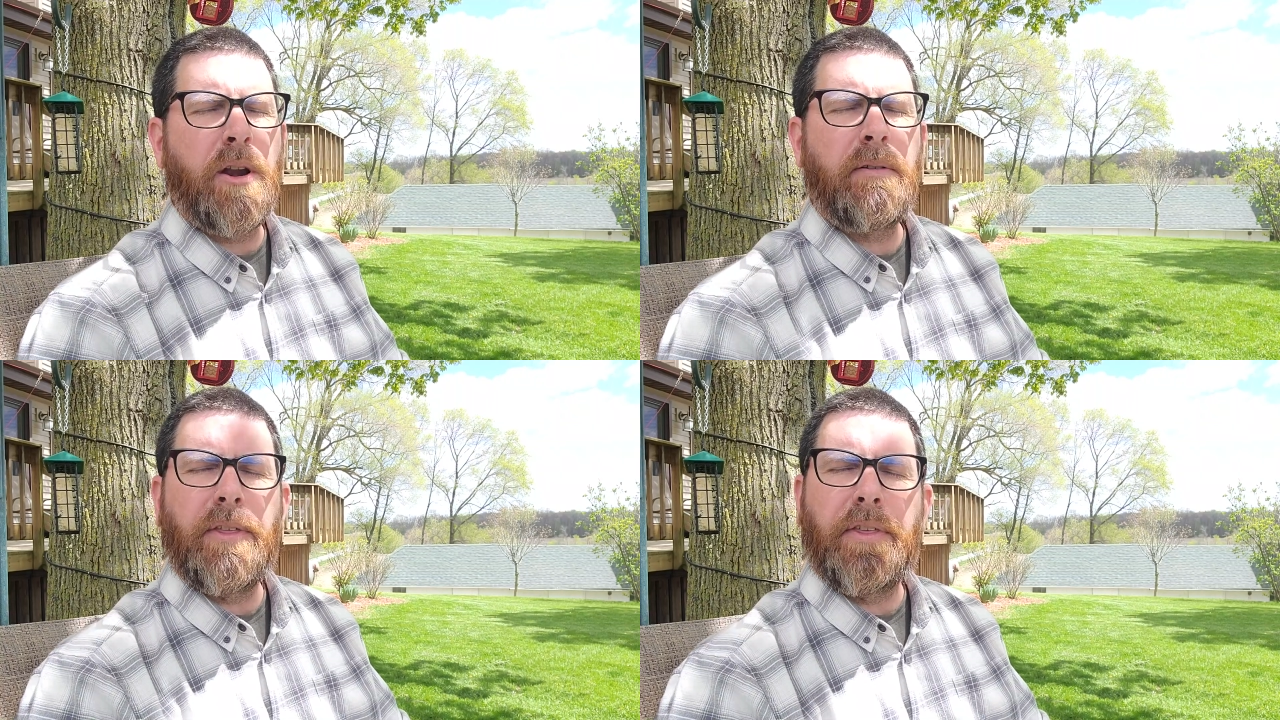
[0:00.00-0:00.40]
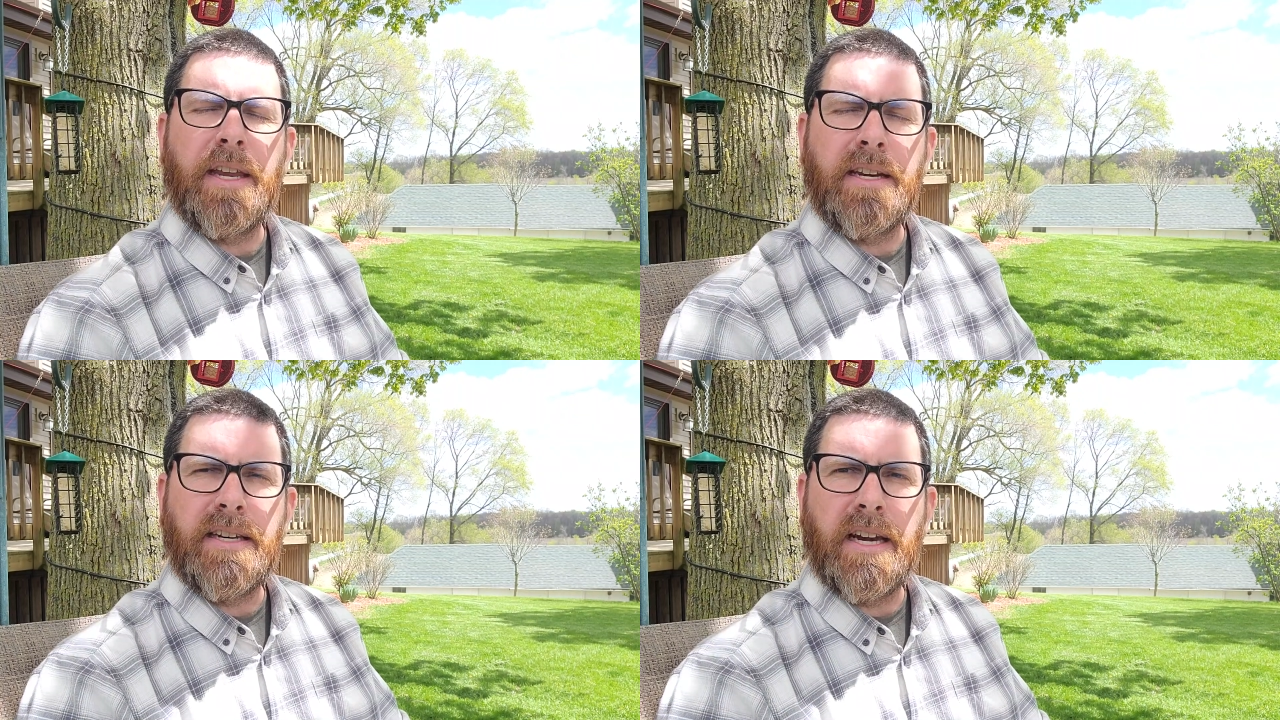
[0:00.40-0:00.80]
of the
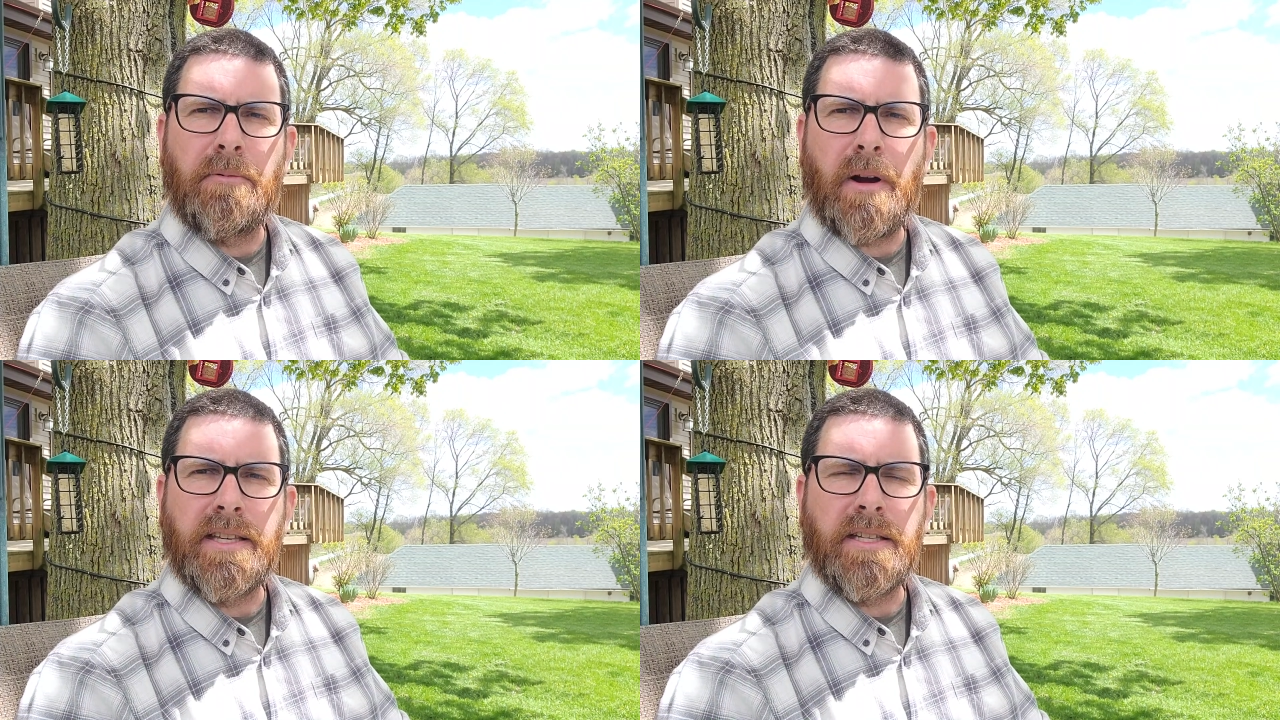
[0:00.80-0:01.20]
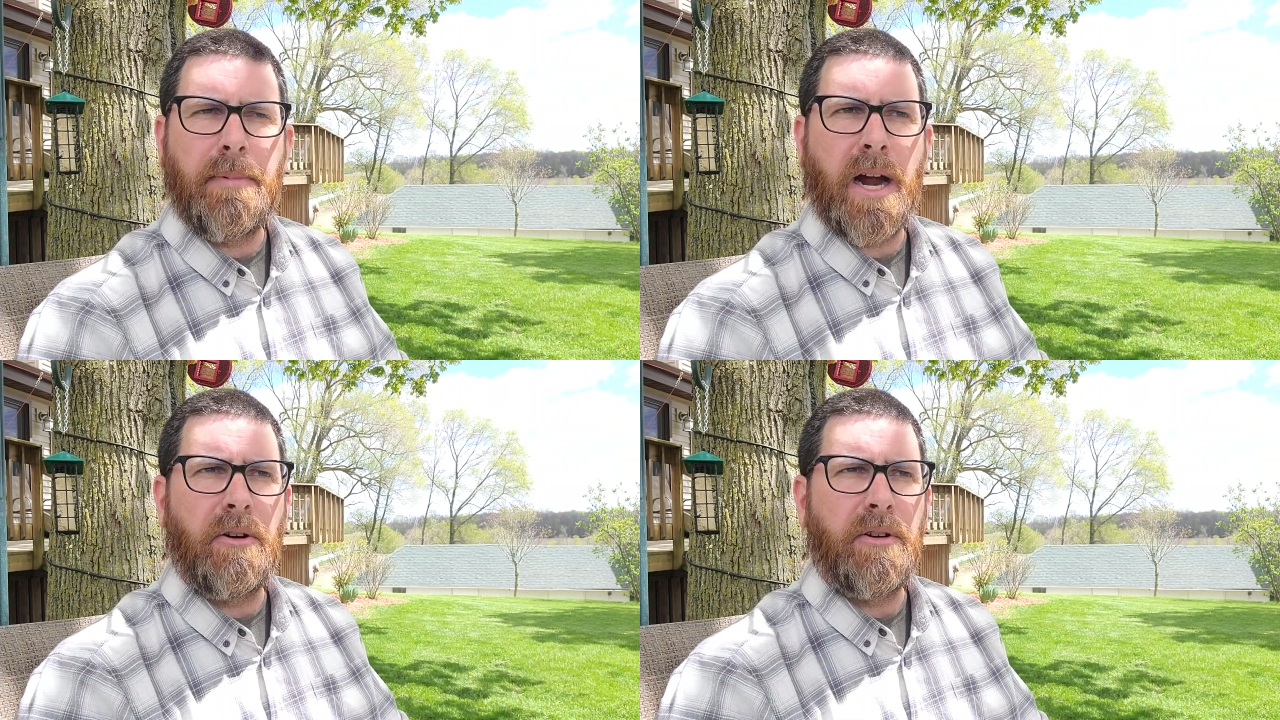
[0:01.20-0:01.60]
things that he writes
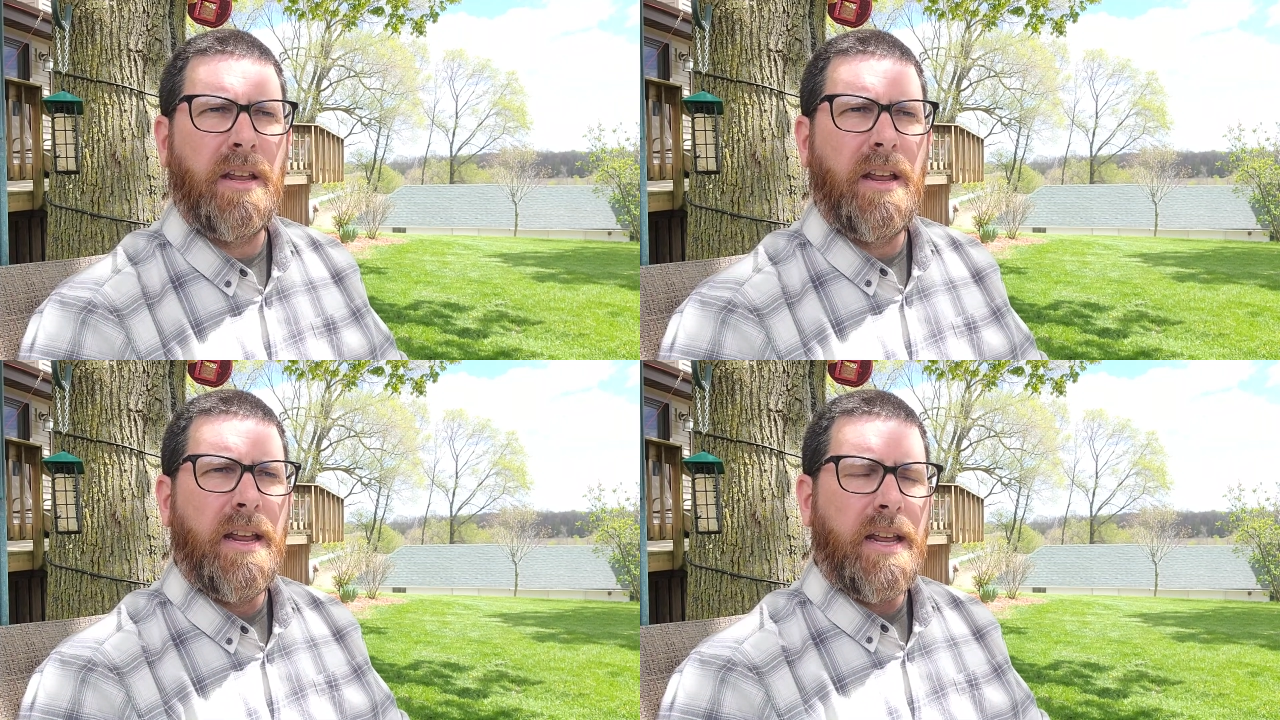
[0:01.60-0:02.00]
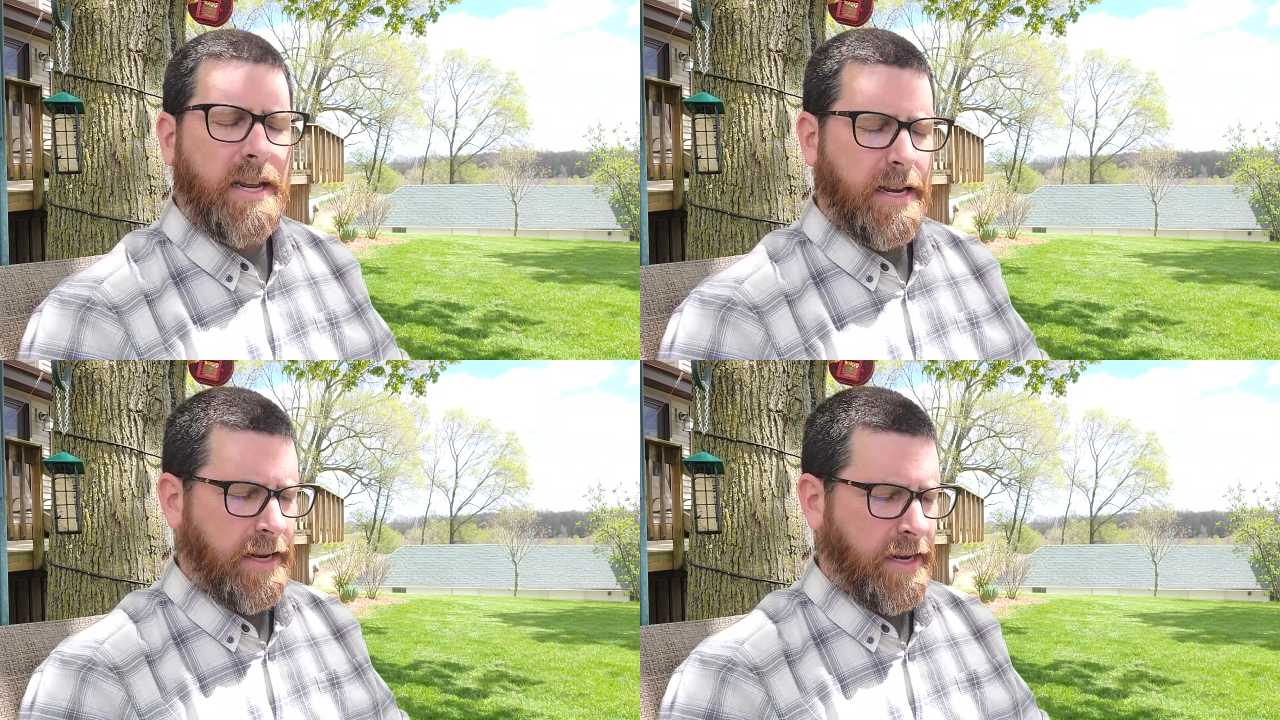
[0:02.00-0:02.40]
about
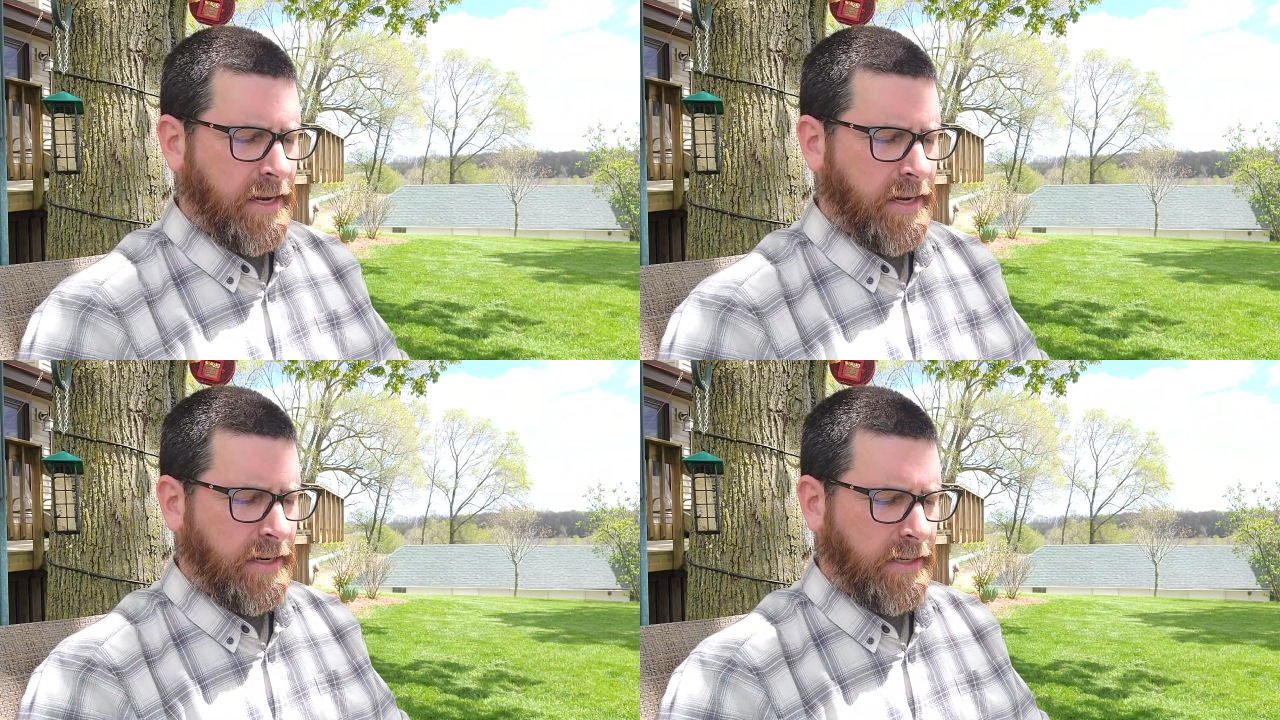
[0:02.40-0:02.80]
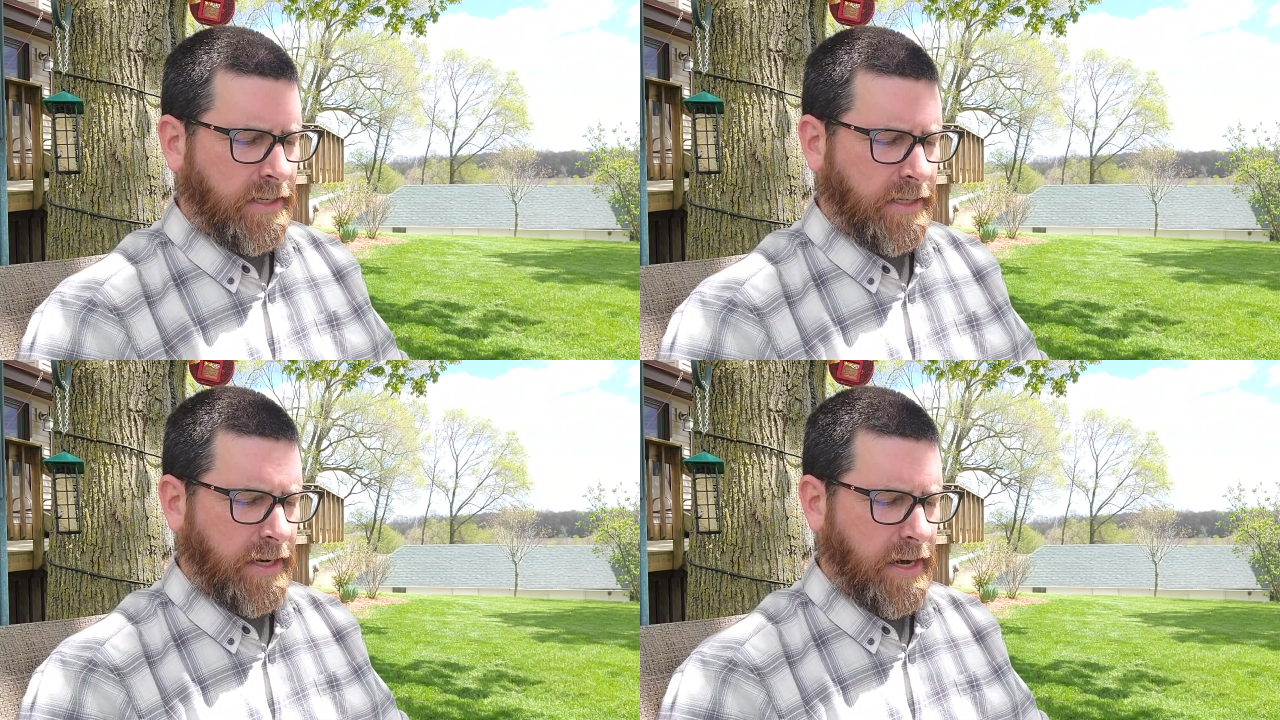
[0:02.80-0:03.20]

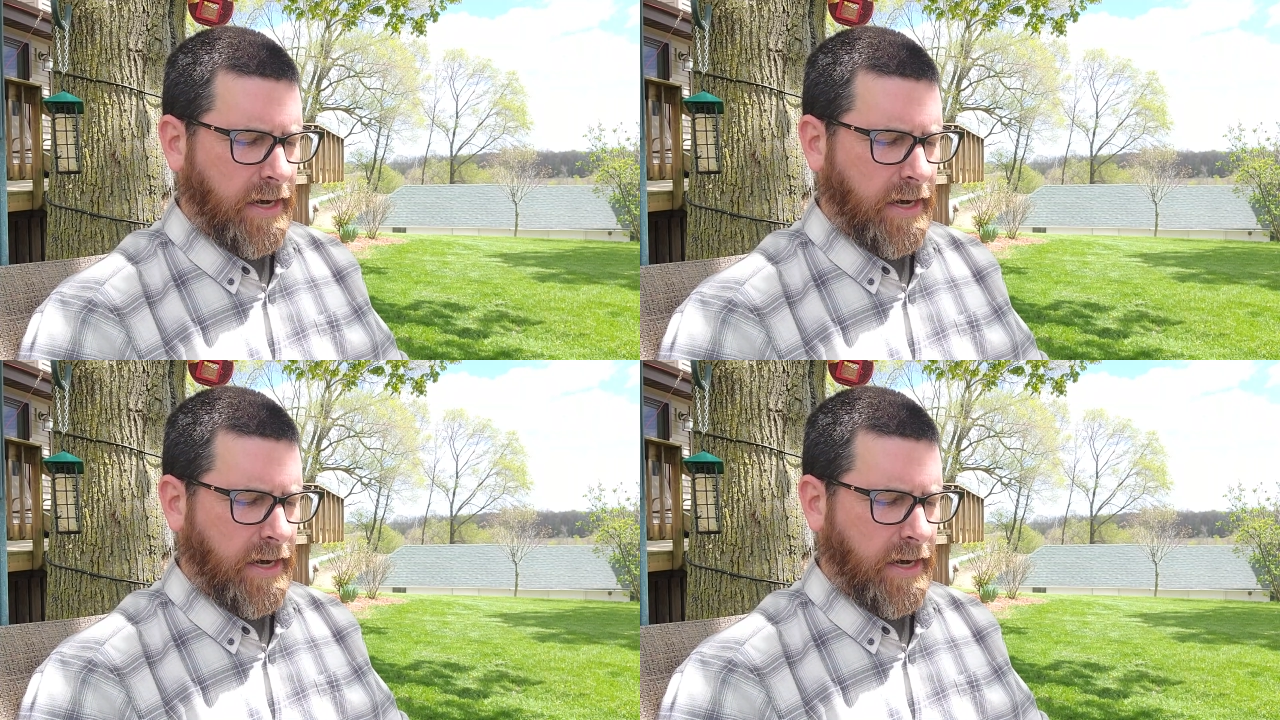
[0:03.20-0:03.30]
is